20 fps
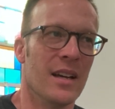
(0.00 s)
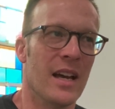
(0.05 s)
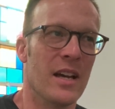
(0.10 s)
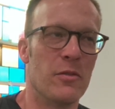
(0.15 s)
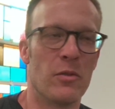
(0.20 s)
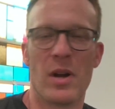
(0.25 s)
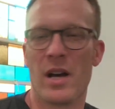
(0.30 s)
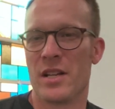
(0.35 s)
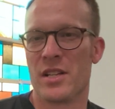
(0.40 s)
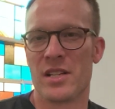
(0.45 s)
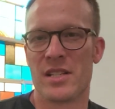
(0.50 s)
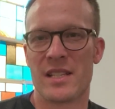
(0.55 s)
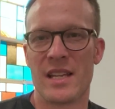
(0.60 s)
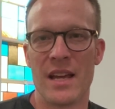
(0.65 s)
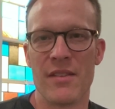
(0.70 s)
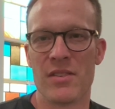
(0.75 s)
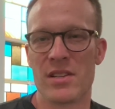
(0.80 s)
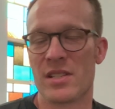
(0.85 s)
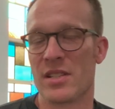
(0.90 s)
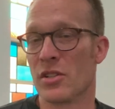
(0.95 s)
Ron just
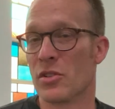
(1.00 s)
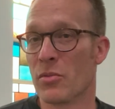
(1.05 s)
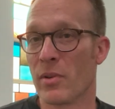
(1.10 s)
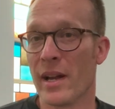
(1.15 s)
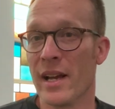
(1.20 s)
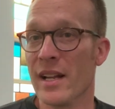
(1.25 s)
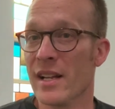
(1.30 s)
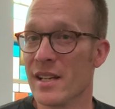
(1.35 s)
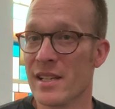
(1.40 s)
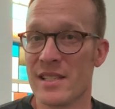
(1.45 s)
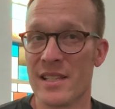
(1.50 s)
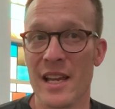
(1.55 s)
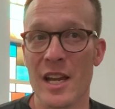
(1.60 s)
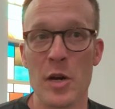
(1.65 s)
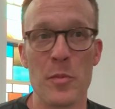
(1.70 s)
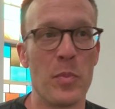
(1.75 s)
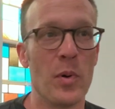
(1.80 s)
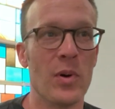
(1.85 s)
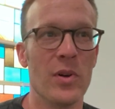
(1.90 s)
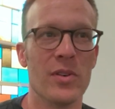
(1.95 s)
gave us a great
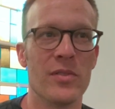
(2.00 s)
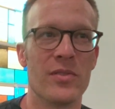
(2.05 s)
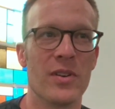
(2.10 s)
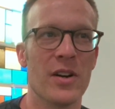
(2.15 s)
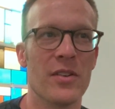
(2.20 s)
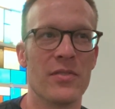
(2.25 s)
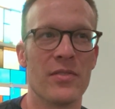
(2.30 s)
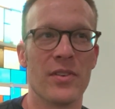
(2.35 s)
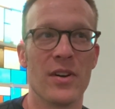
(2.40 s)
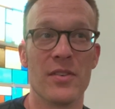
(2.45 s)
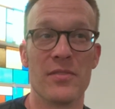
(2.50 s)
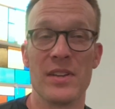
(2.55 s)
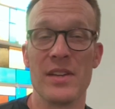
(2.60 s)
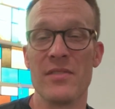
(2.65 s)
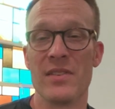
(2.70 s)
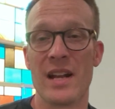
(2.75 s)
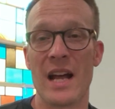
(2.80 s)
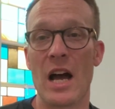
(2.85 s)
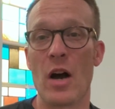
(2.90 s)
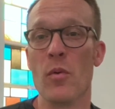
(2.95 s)
example of
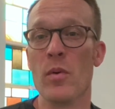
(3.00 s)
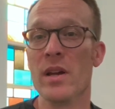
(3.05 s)
even how